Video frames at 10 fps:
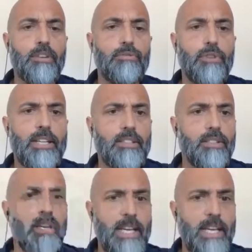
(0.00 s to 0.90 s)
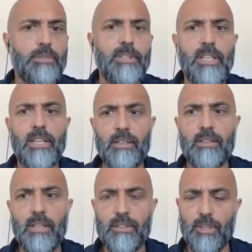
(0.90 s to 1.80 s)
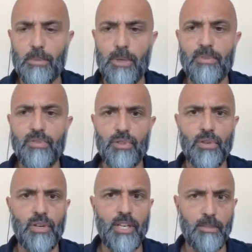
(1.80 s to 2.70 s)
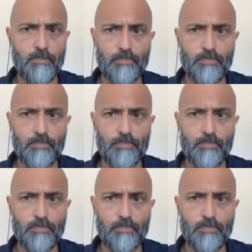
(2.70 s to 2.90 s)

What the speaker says: relates to the Nest building in a suburb of Zurich.